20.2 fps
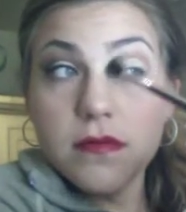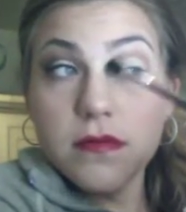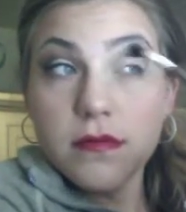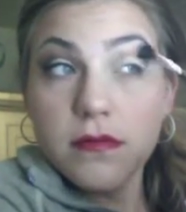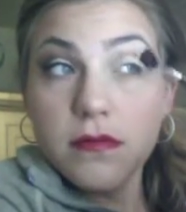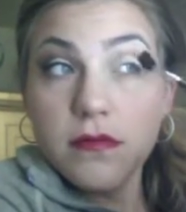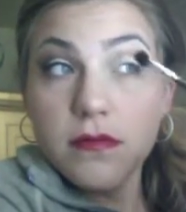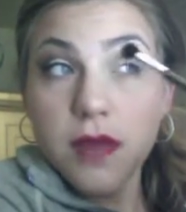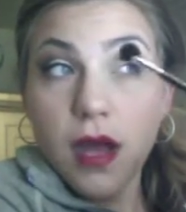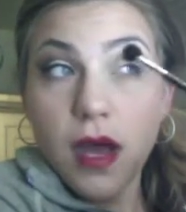
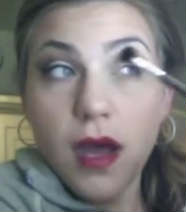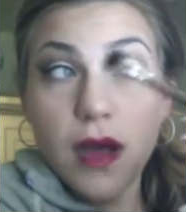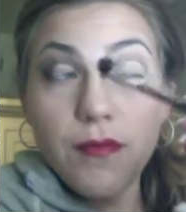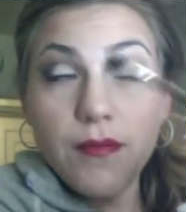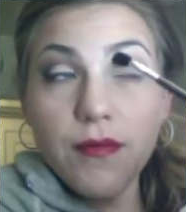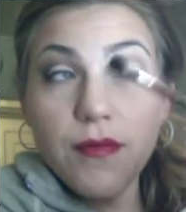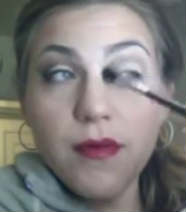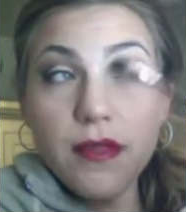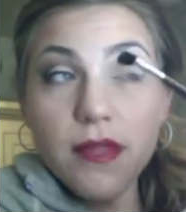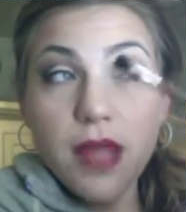
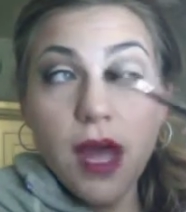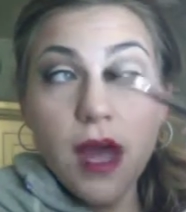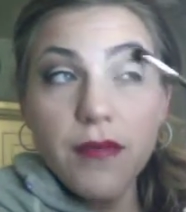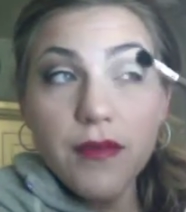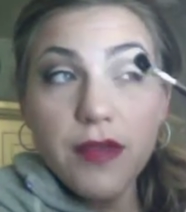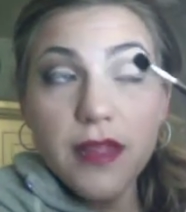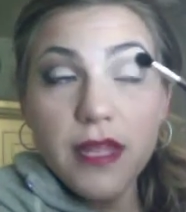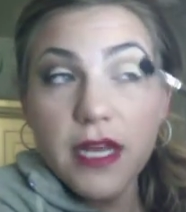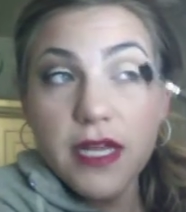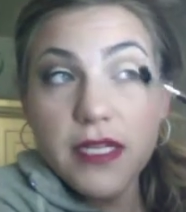not
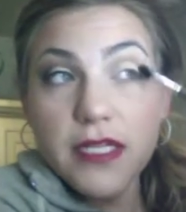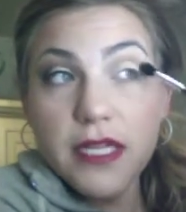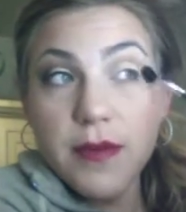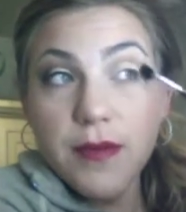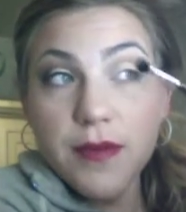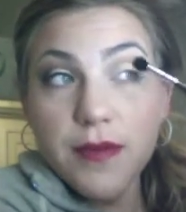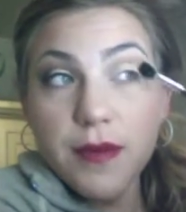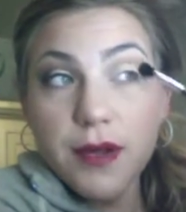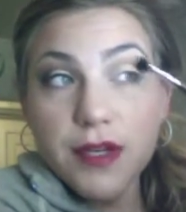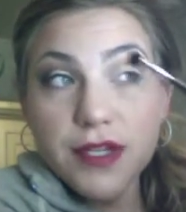really a
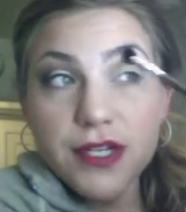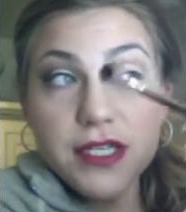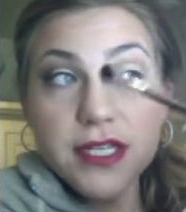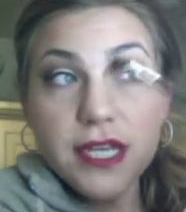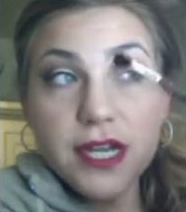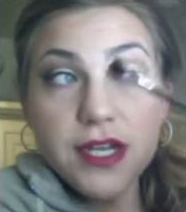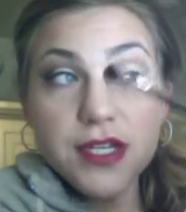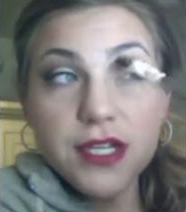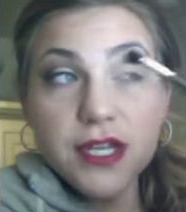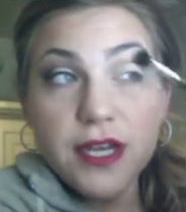taper brush, it's
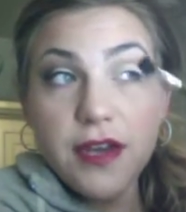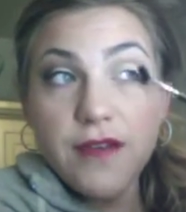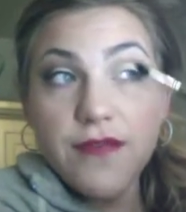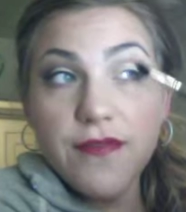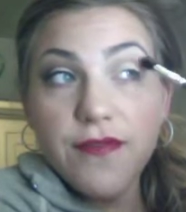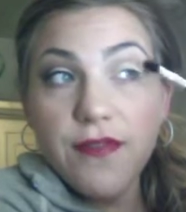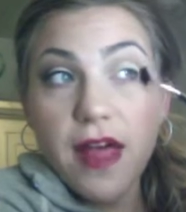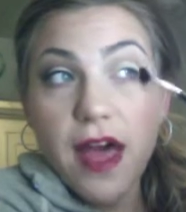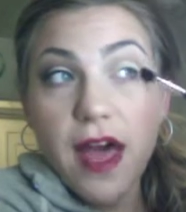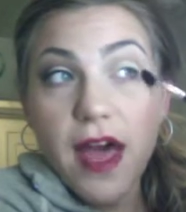actually a
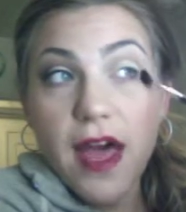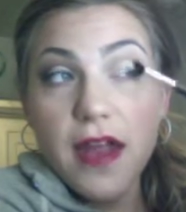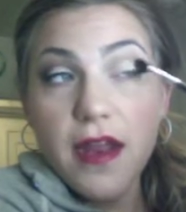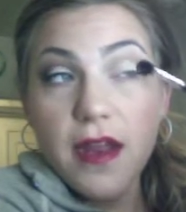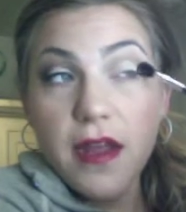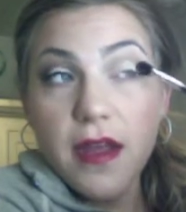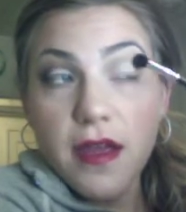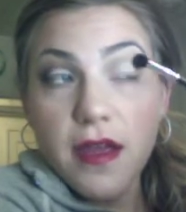flat,